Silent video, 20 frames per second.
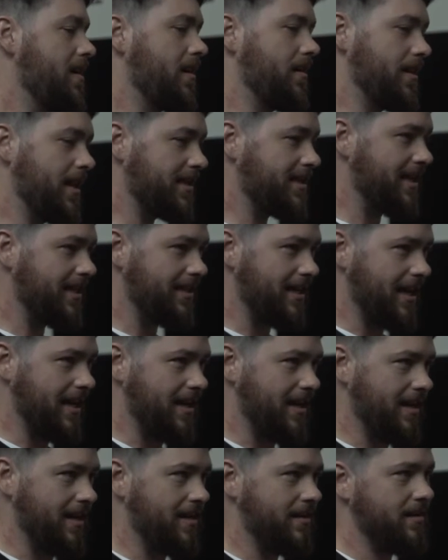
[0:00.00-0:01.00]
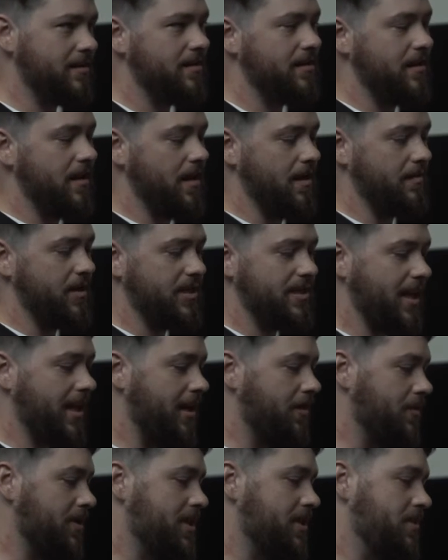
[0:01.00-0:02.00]
collecting data, uh,
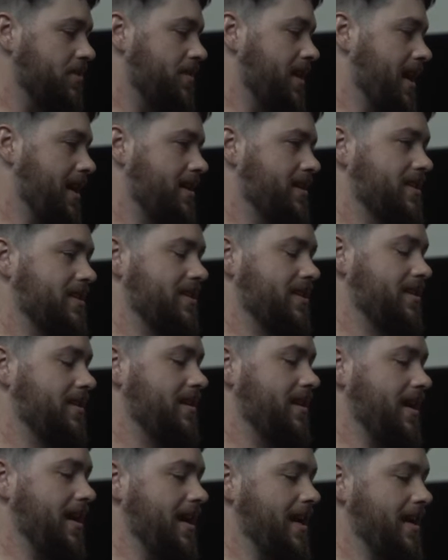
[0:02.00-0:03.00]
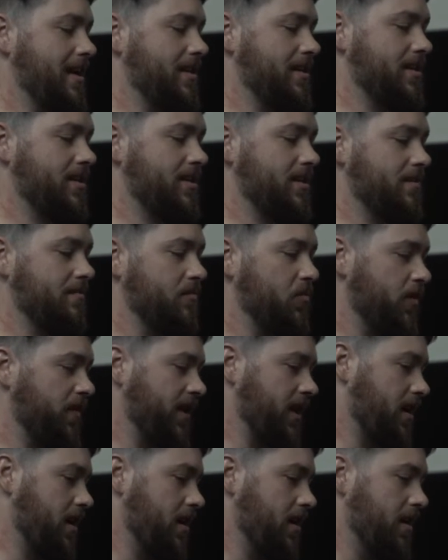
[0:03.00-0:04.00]
deciding what to do next, and
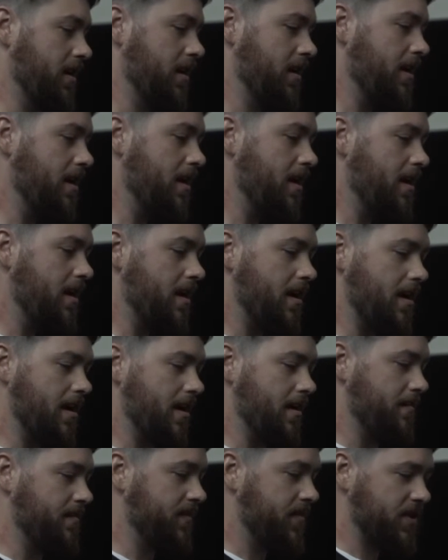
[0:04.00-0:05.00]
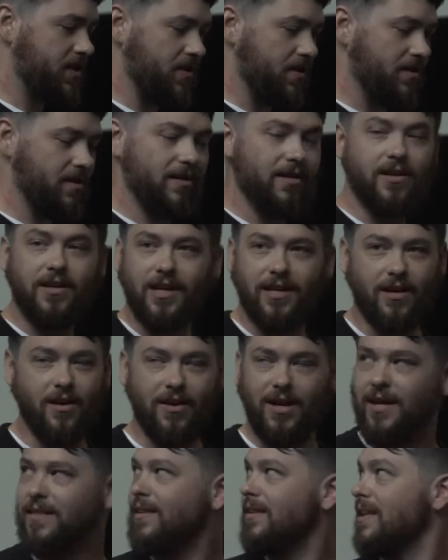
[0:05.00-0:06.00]
moving on. Um, so you can
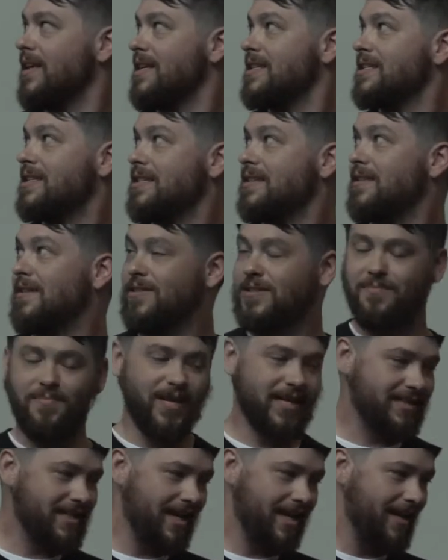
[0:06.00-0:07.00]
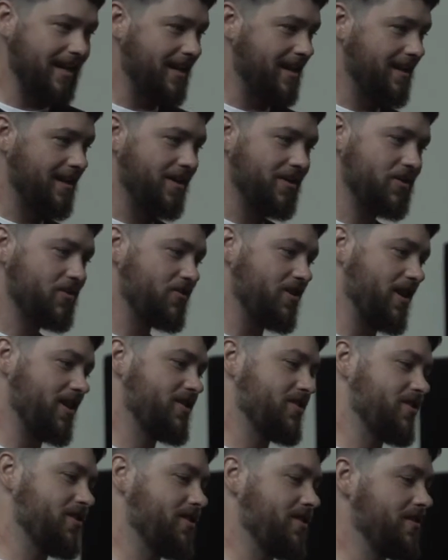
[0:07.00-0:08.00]
go down the list. There's big data,
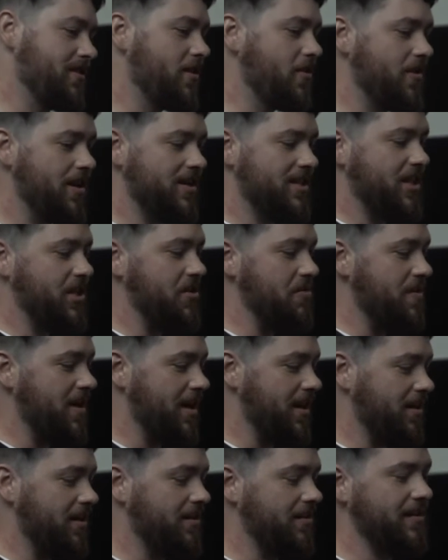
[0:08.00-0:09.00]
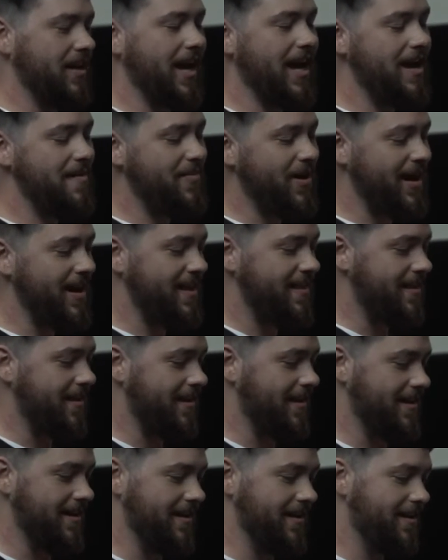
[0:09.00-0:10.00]
unstructured, NoSQL,
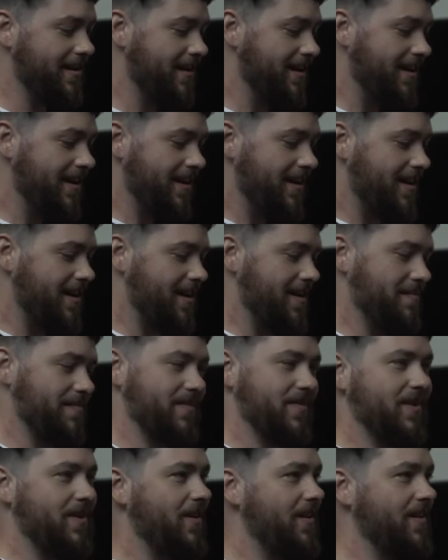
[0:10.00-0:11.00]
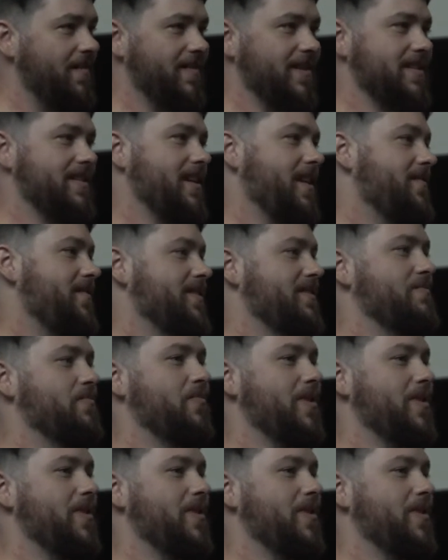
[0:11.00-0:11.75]
IPython. Um, all of this stuff is